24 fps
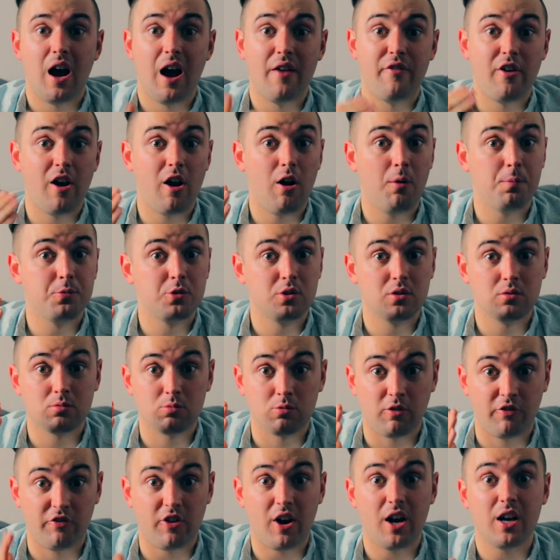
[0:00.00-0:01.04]
I've helped
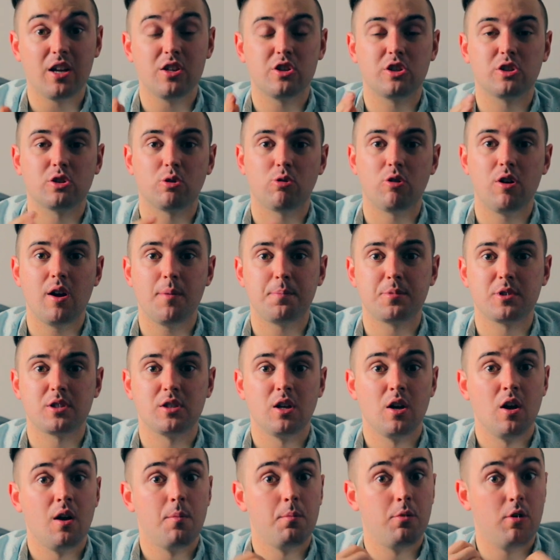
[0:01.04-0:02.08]
refine
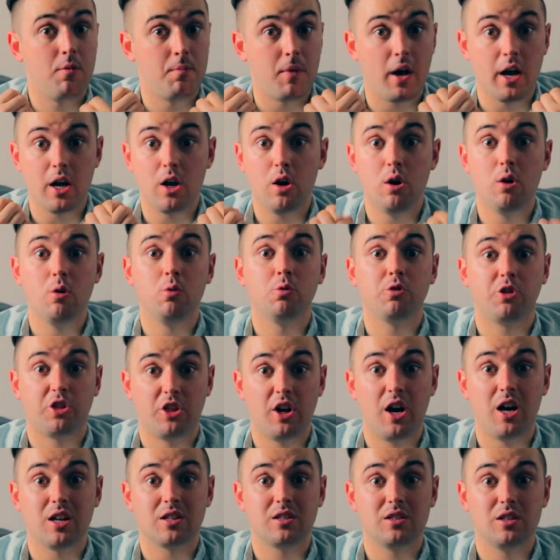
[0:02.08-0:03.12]
scripts, put my own
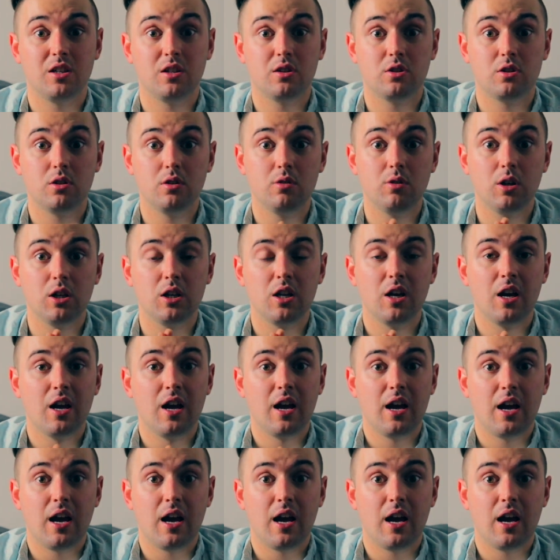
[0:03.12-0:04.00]
thoughts into it,